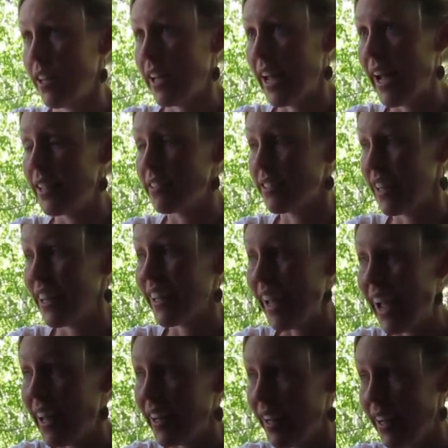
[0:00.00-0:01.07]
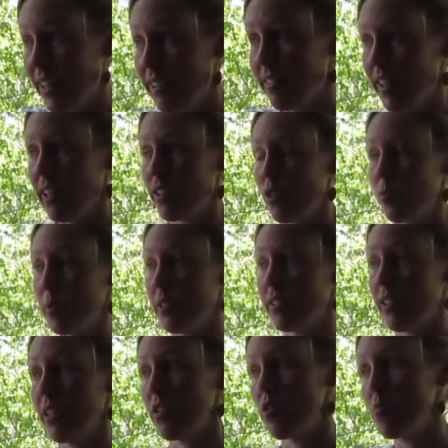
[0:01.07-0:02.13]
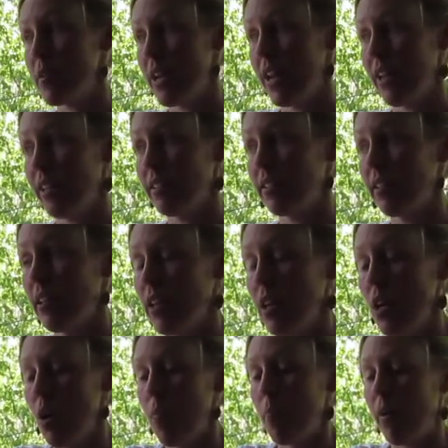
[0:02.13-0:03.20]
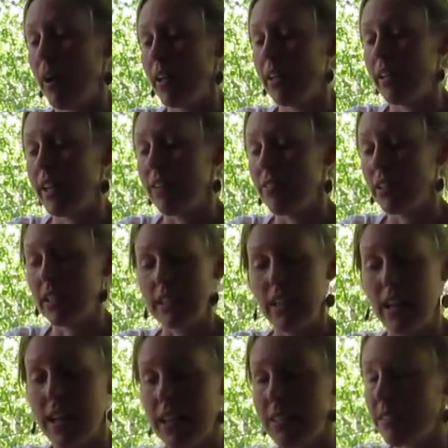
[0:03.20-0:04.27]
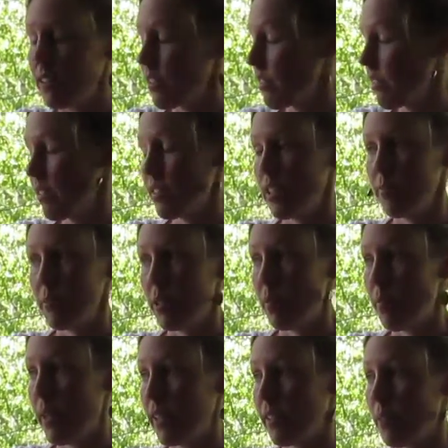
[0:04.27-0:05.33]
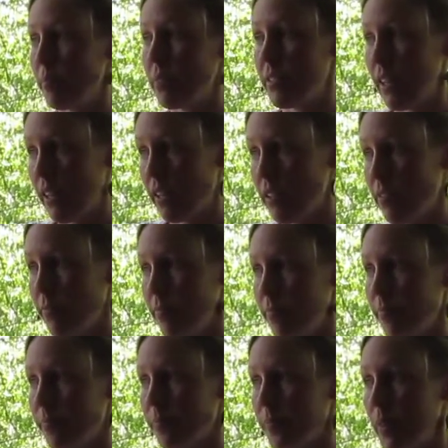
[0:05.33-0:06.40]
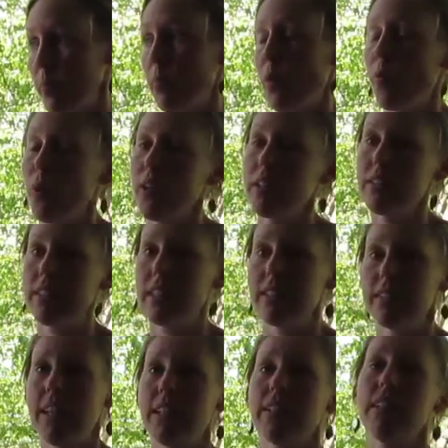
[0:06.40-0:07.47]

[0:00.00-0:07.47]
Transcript: cats get cat AIDS, like humans get human AIDS. But in African lions, it doesn't seem to make them sick. But one disease that